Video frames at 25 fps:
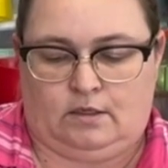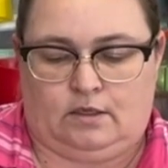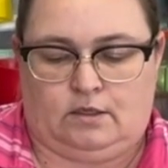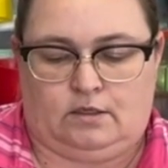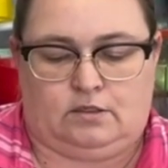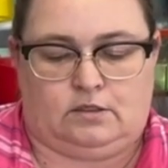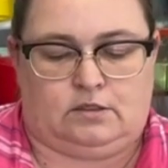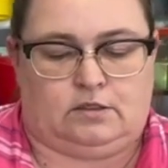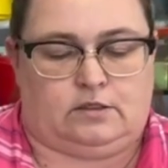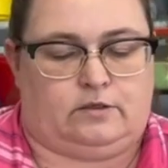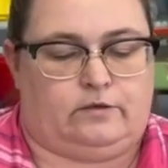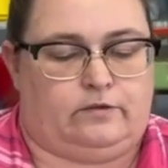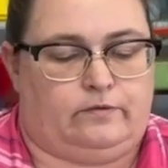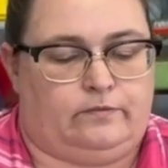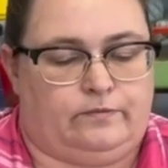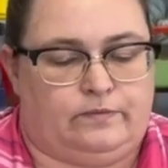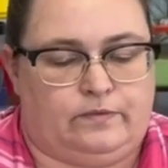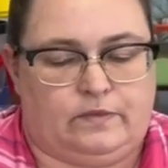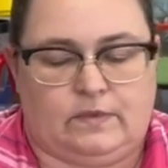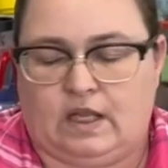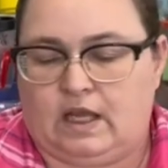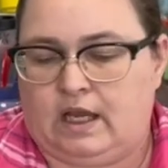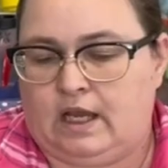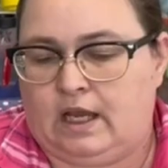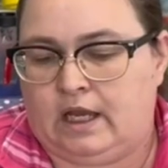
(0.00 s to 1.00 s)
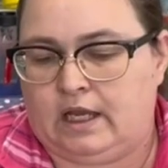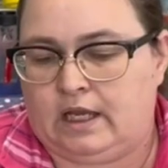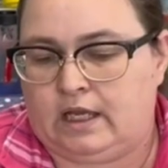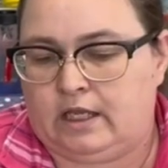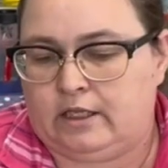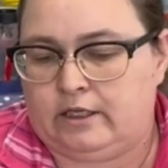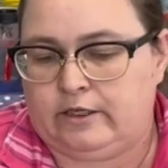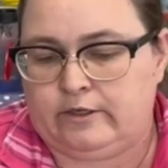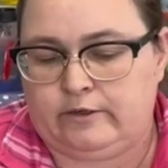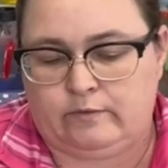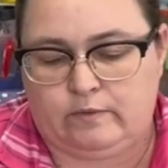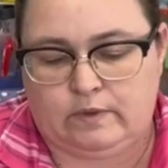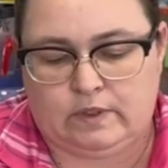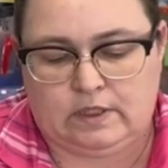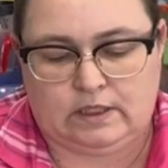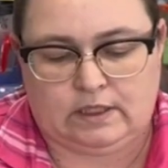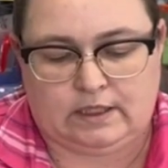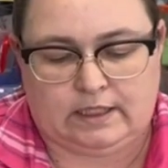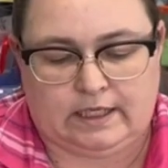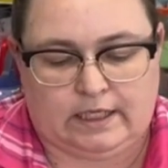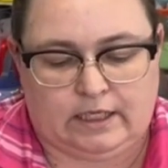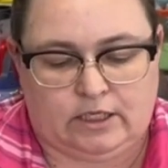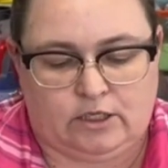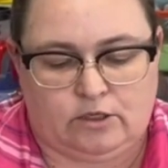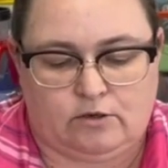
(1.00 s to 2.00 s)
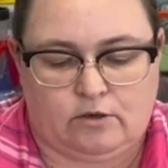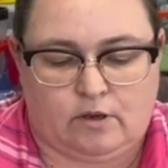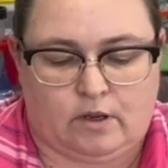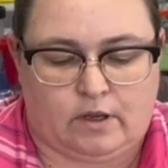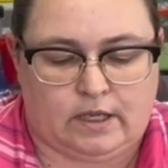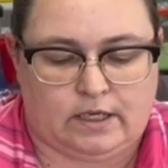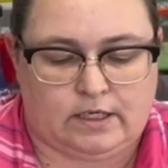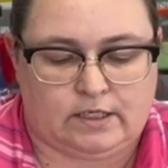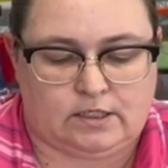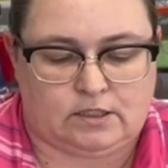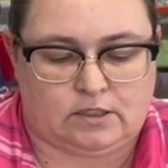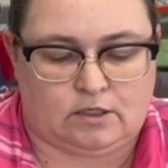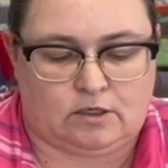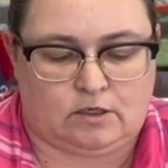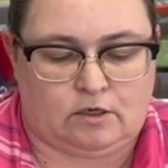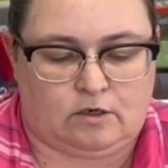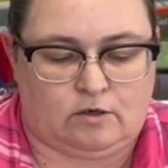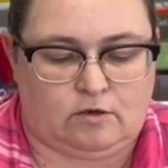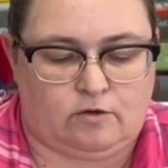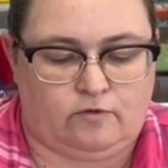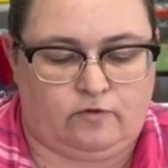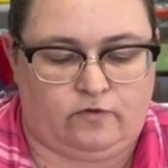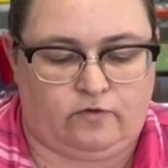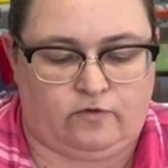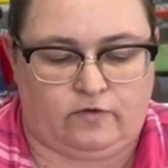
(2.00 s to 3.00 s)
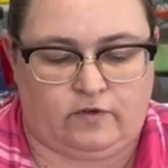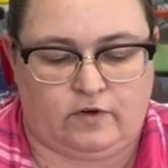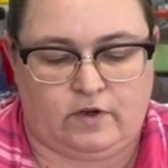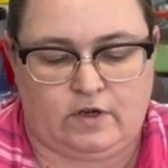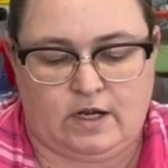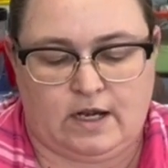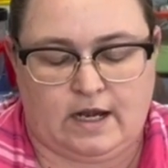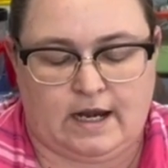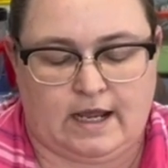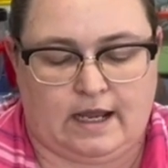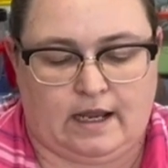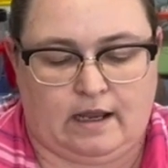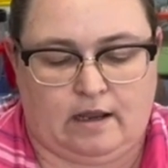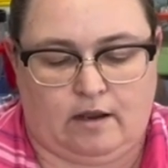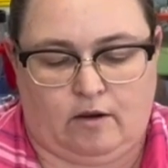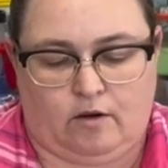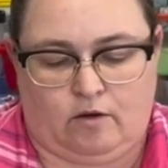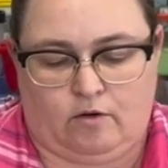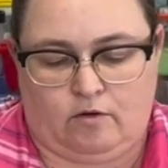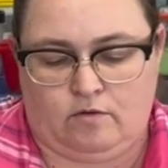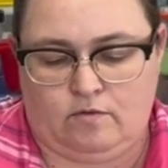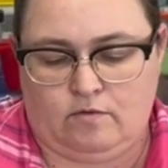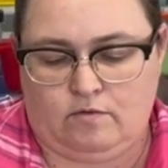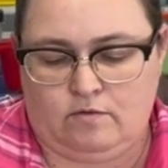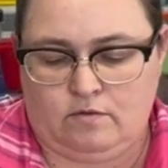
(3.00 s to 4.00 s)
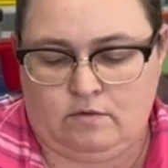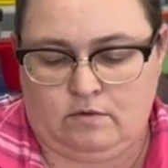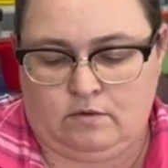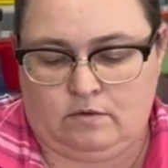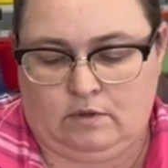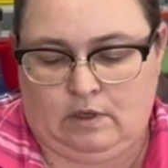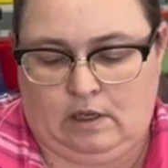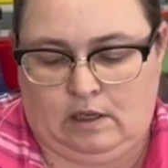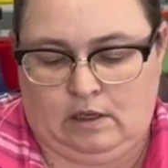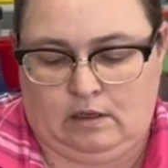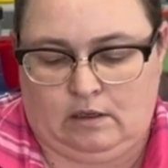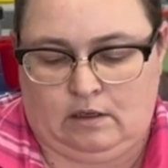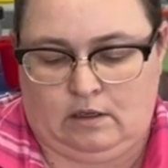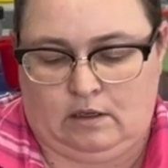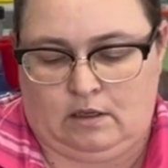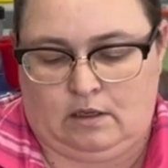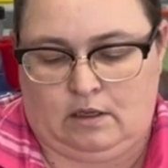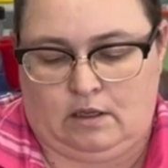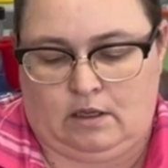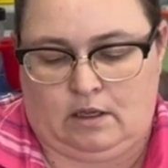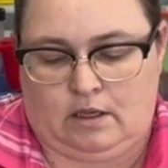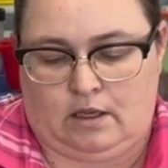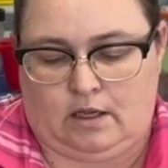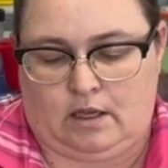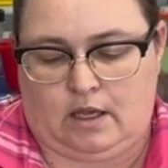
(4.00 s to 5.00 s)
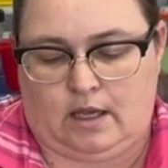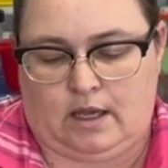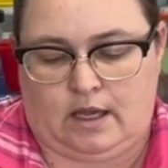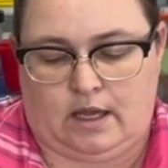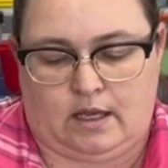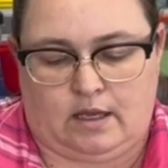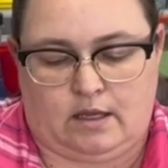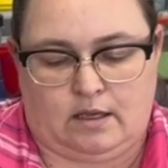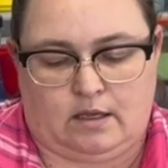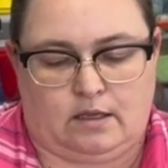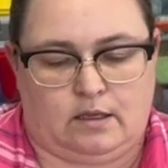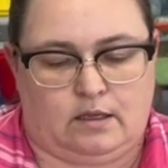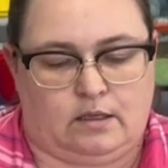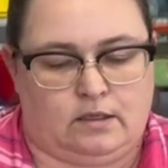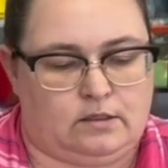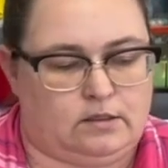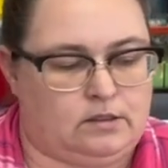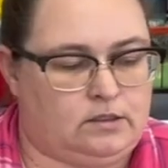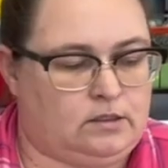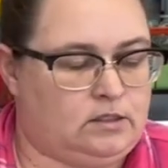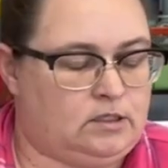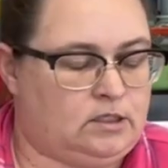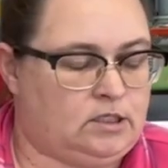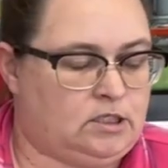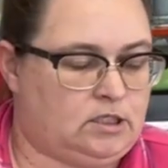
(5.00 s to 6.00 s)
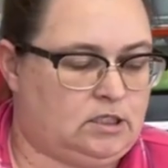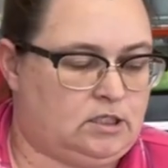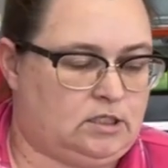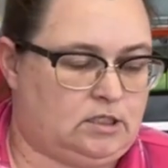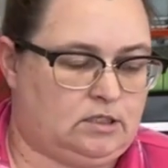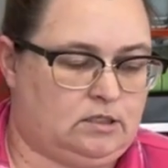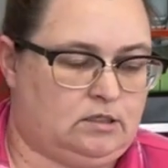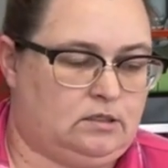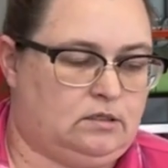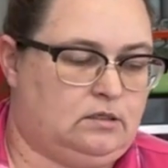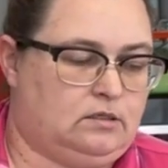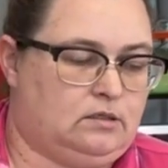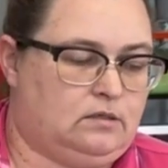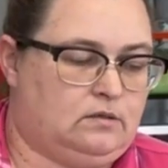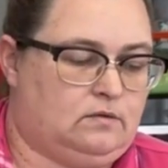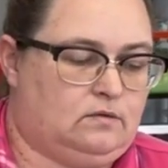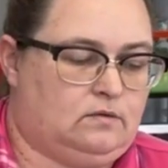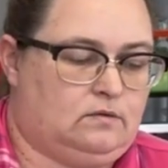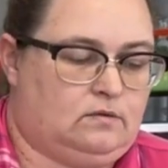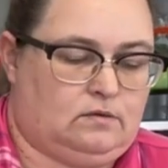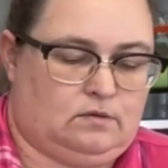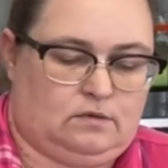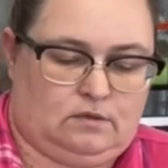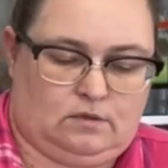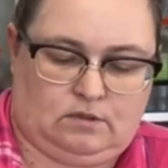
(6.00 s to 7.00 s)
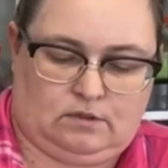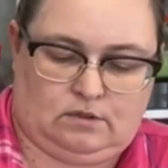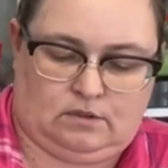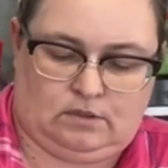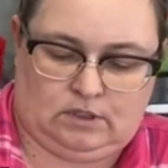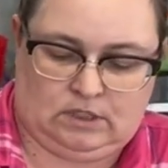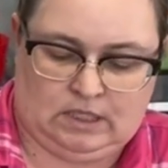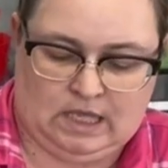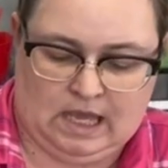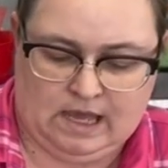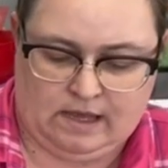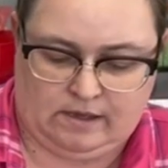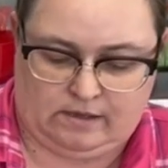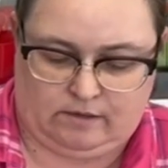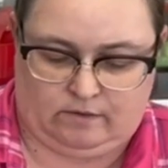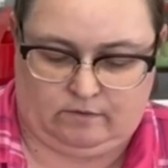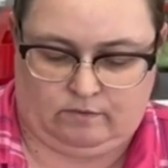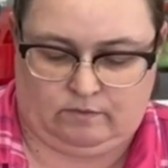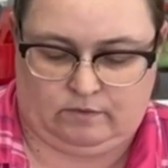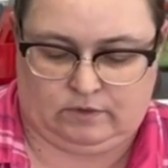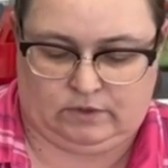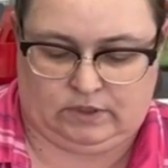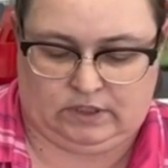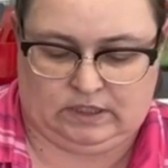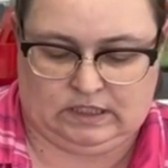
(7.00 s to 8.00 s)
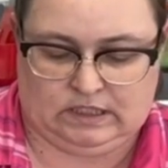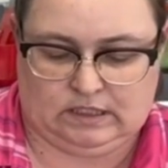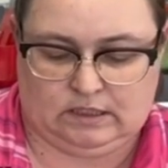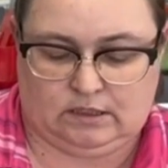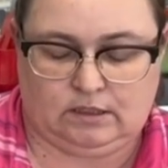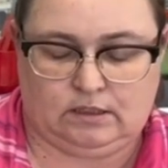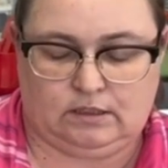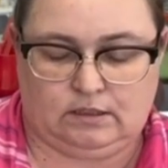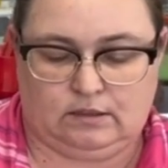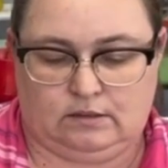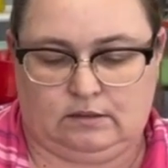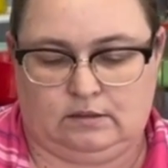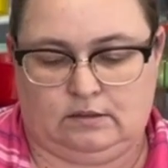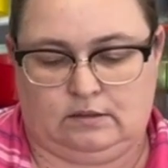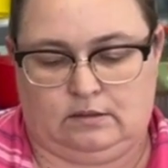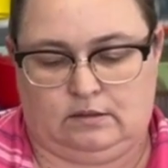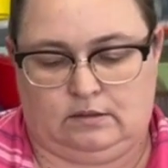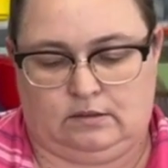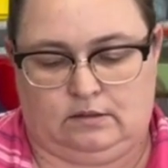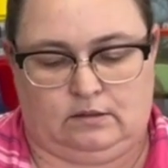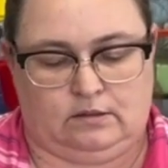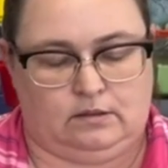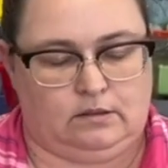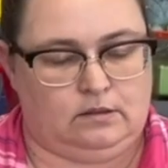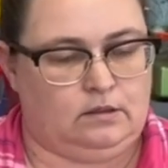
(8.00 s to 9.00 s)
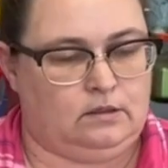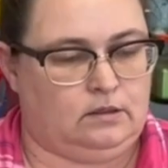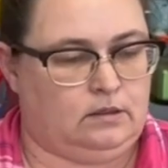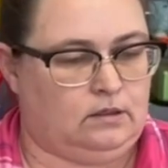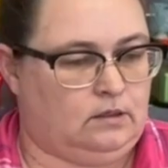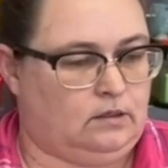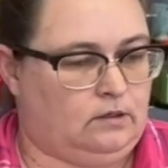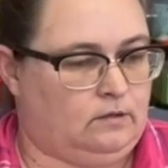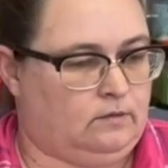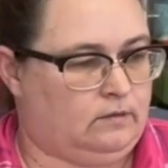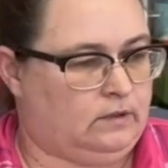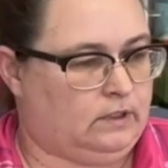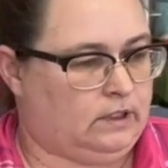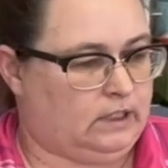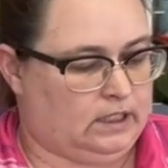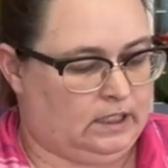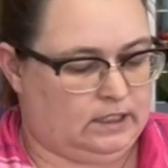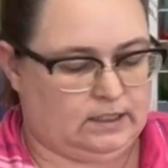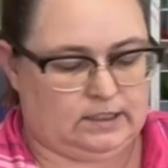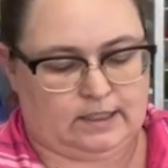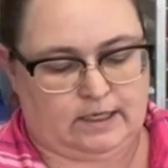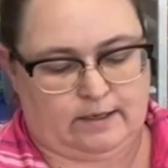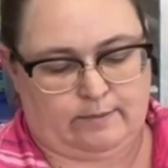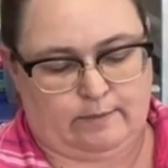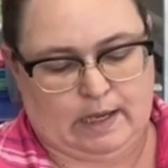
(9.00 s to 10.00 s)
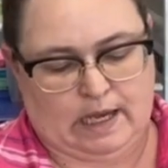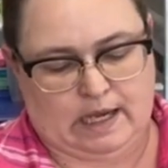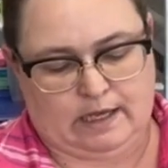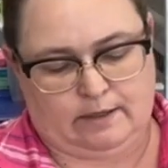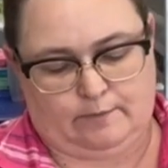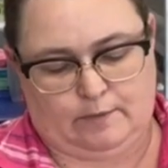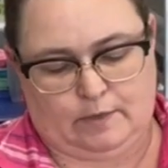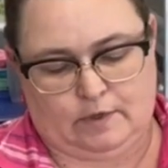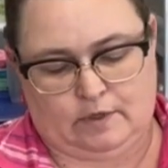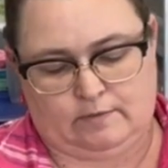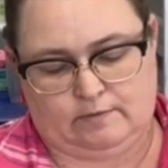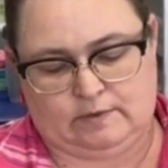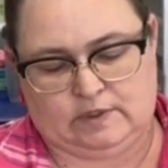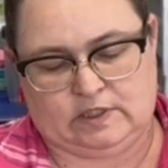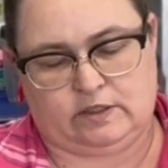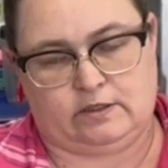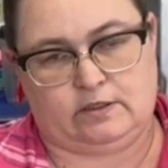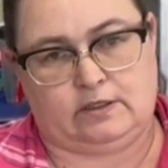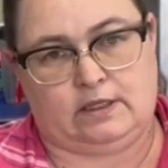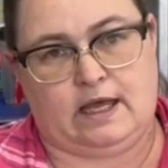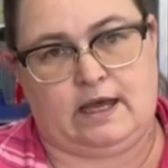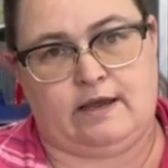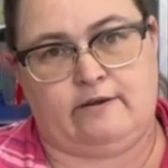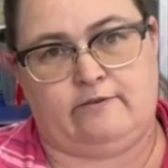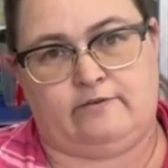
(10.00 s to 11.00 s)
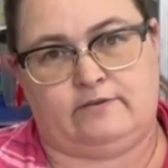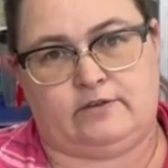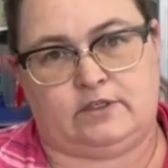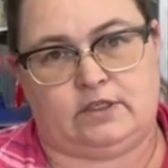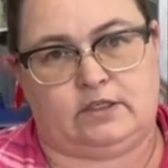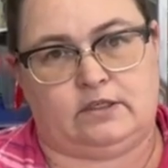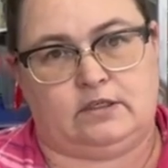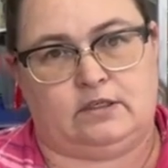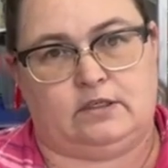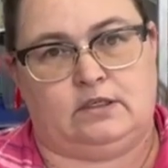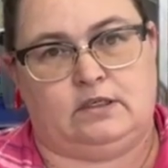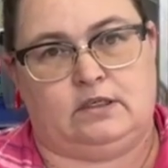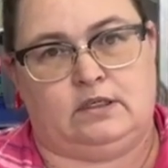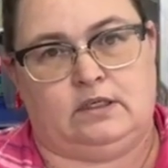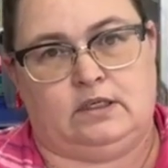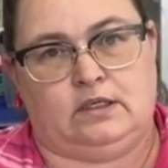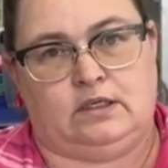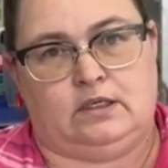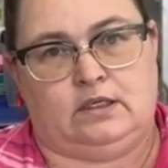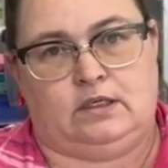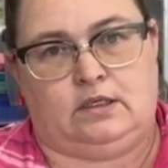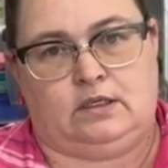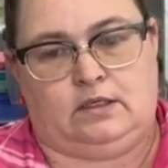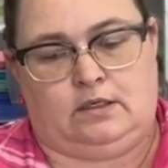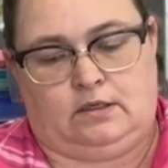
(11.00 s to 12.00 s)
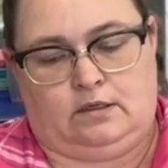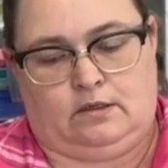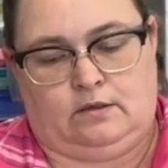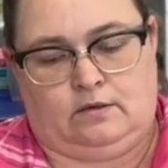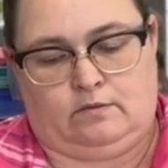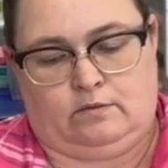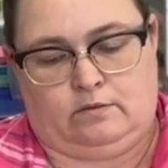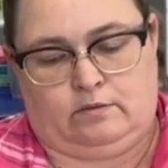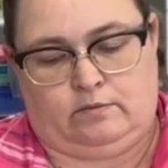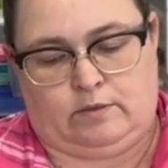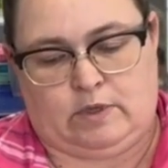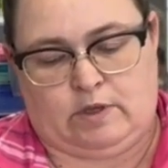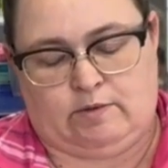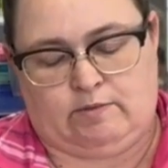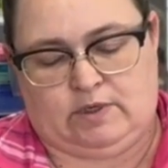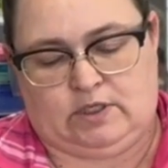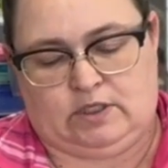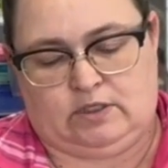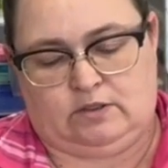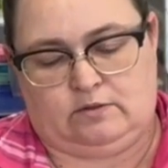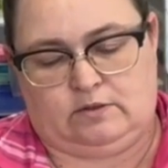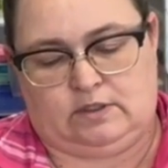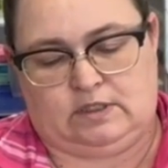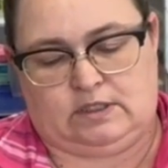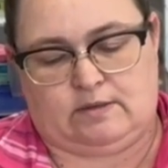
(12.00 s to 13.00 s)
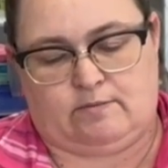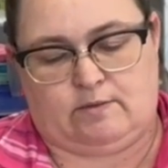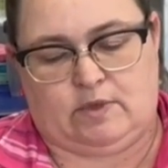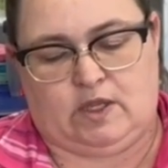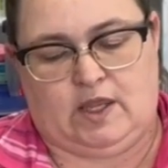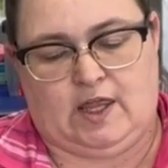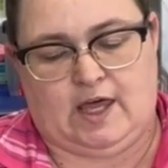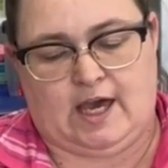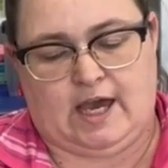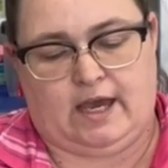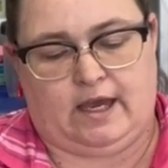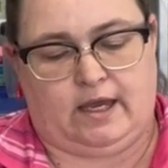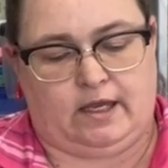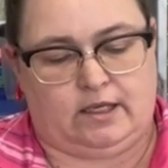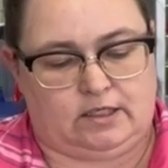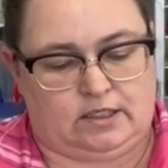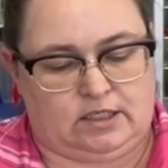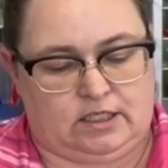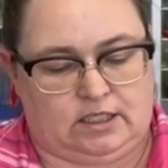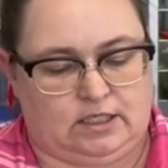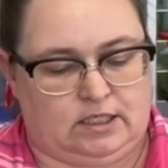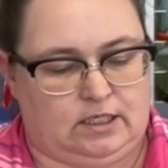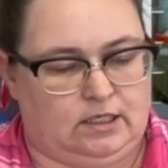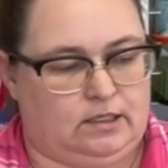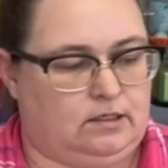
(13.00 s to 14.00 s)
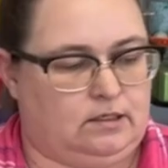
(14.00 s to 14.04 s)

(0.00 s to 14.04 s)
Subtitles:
So I will let you guys go for now, and yeah, we'll see. What did I say? Bath bombs are left. We'll maybe do some of that